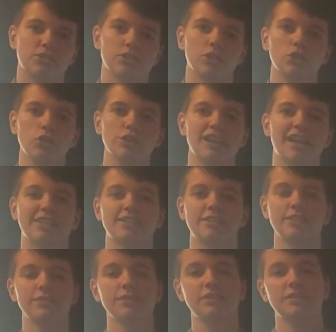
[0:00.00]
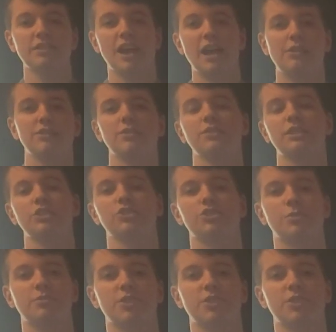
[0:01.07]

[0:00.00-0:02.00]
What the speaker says: to look at the different styles of leadership